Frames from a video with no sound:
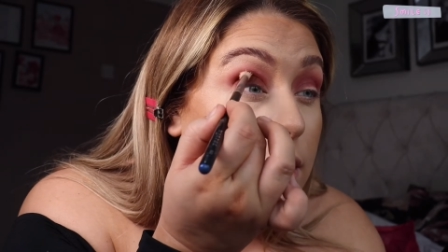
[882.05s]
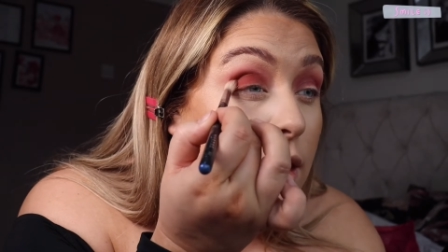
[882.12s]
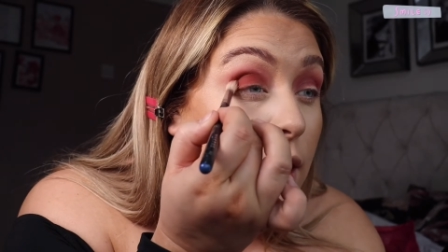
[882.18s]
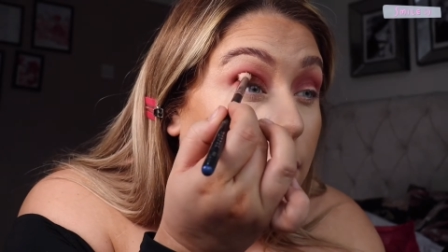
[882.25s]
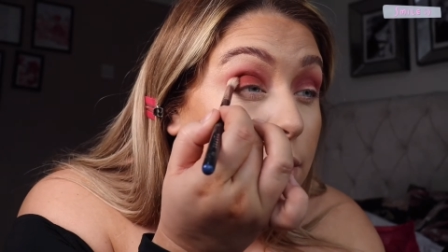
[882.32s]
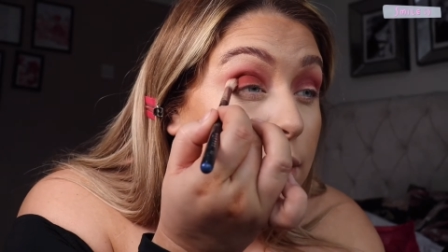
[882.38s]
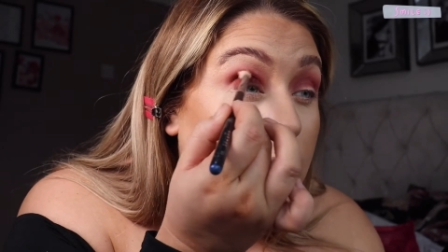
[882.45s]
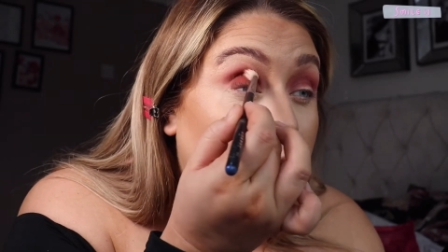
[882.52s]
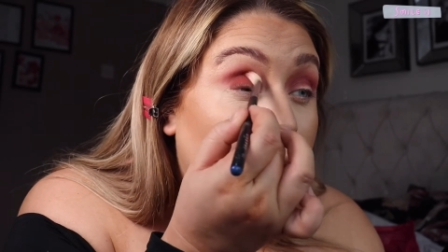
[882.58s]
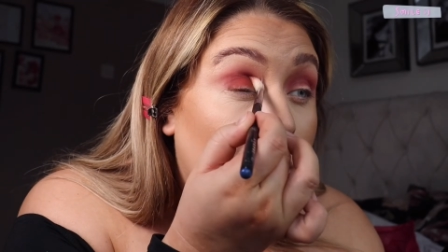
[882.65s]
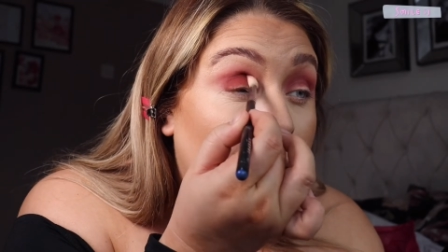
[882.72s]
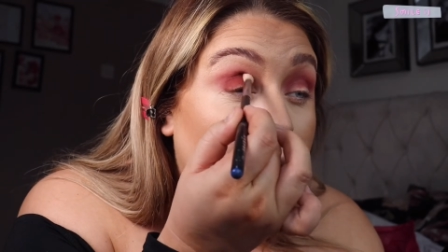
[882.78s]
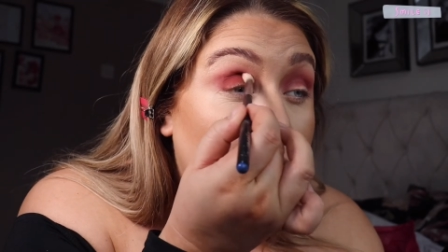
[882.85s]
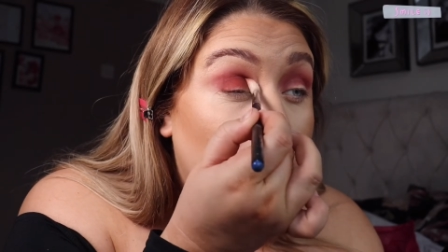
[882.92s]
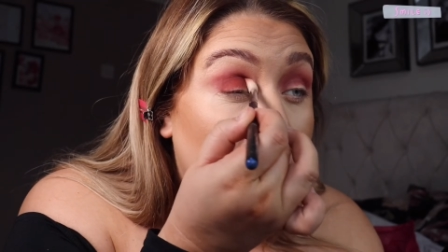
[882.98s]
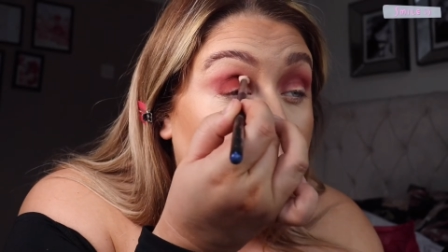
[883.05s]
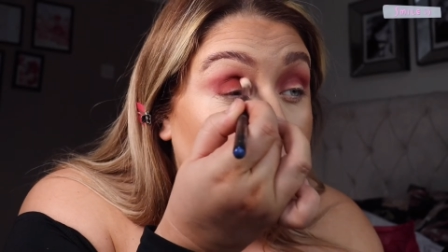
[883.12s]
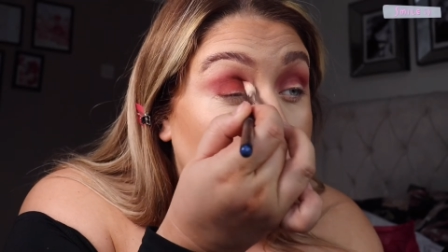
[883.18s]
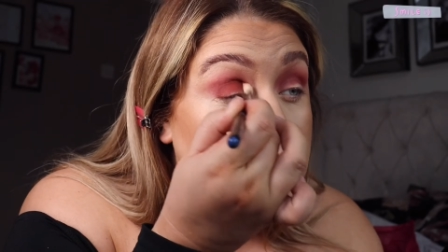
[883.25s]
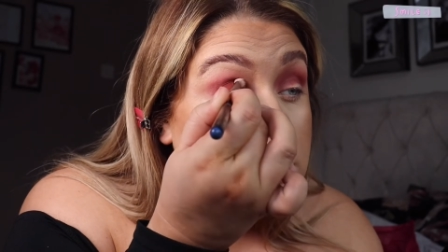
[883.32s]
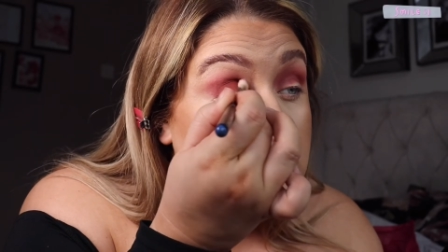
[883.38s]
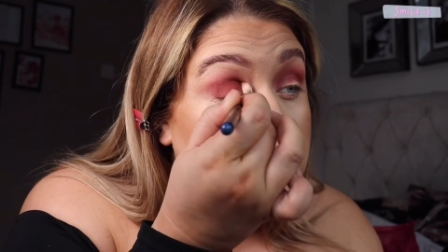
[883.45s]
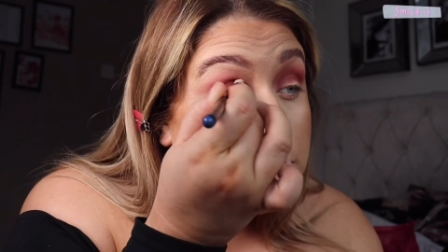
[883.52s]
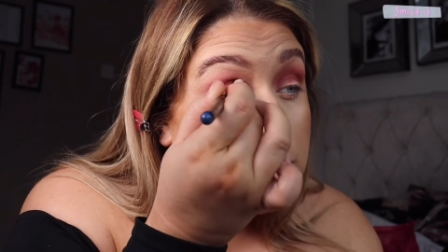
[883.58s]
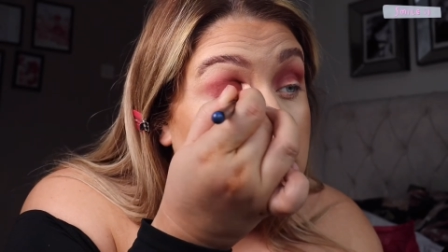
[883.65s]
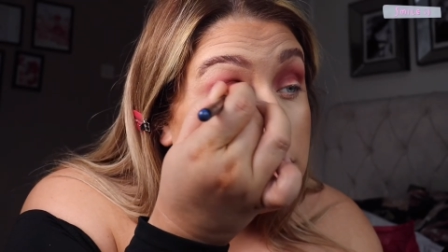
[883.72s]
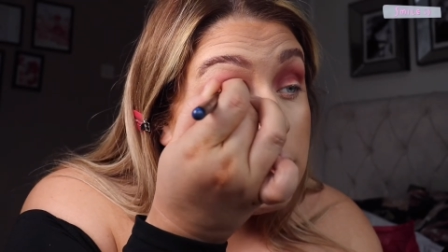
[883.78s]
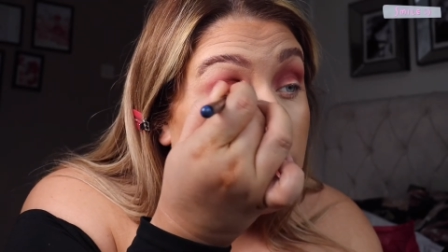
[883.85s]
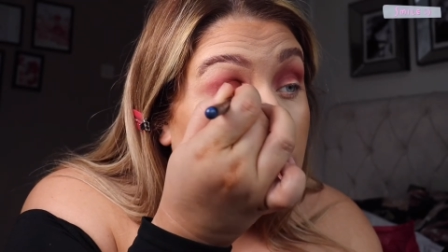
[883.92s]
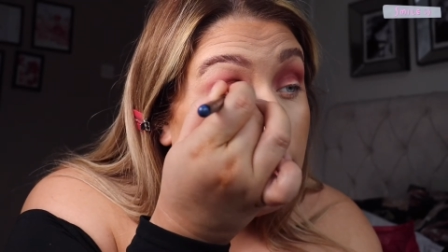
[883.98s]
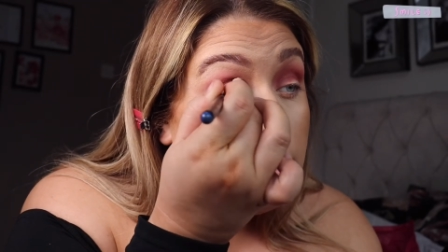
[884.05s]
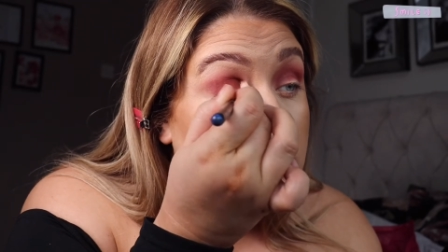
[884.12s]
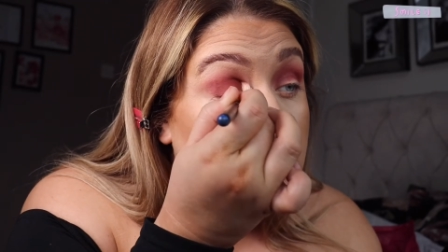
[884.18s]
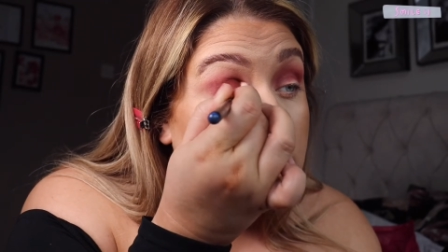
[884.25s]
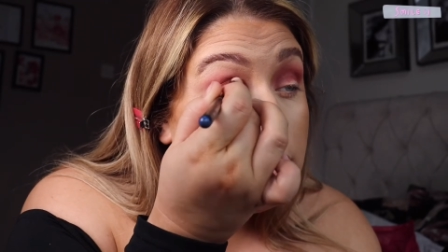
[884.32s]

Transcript: that we have just put down.